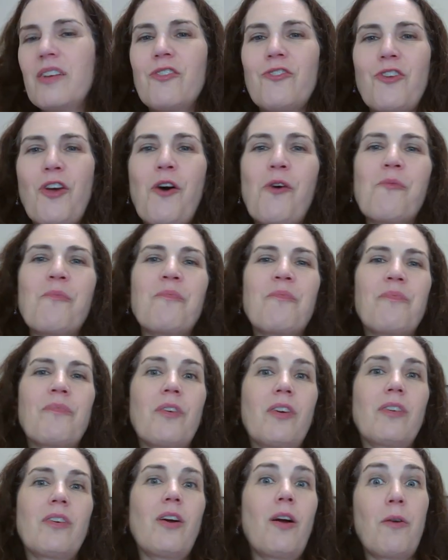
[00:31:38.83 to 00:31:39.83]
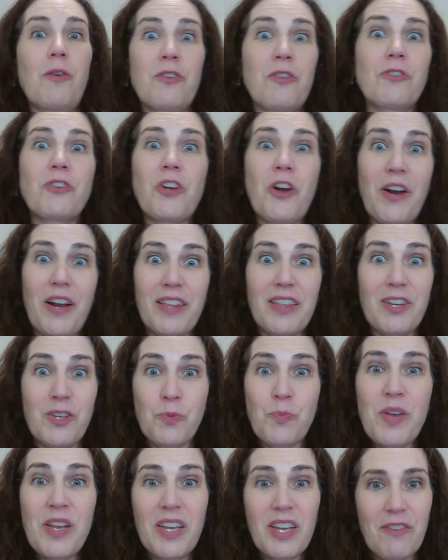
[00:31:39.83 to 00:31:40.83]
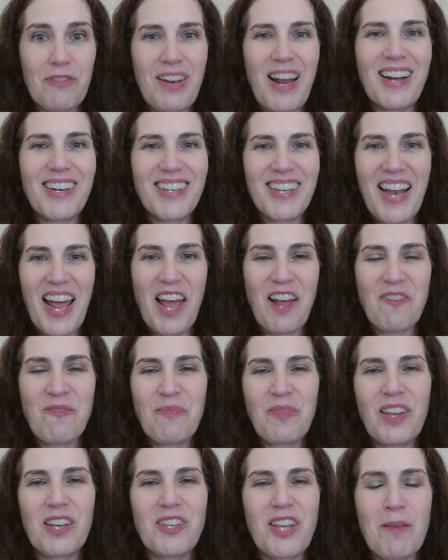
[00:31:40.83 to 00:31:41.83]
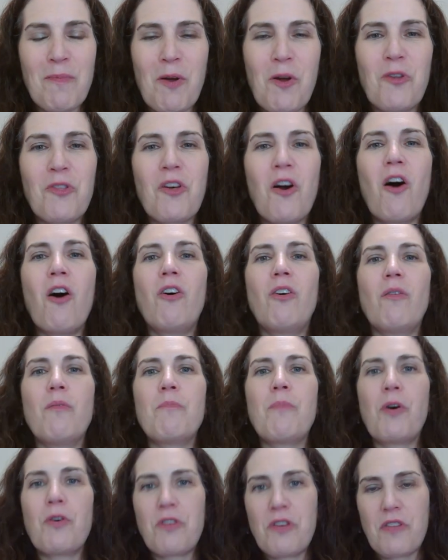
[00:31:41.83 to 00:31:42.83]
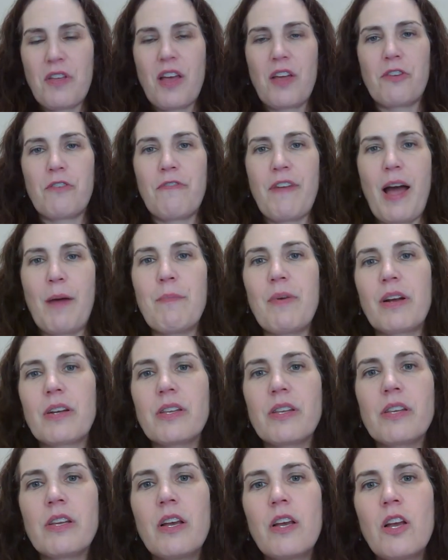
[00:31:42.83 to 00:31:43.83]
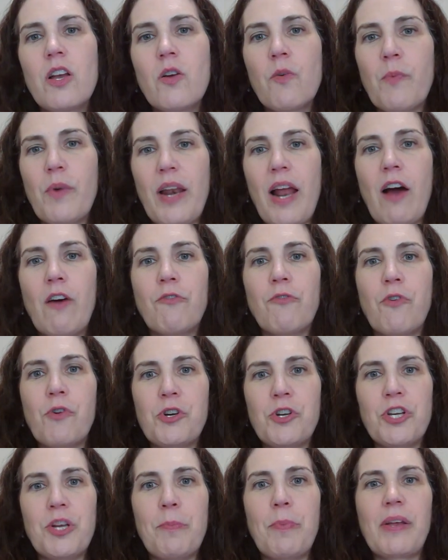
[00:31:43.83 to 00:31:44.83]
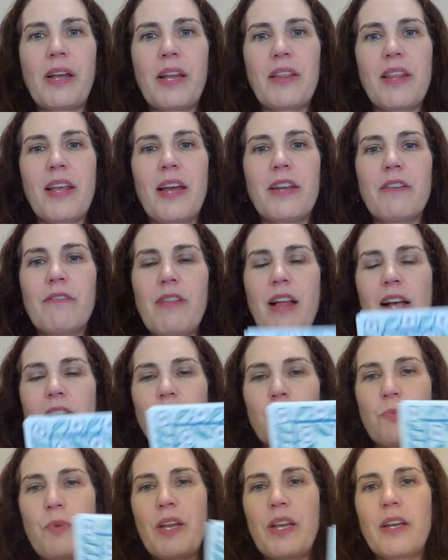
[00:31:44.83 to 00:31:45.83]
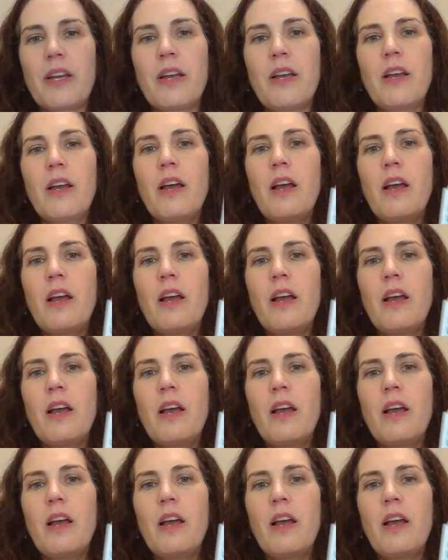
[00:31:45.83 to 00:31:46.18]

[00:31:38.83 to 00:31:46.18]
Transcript: So, or sorry, this week, if not today, because they both of the other fabrics went out for shipping at the end of last week.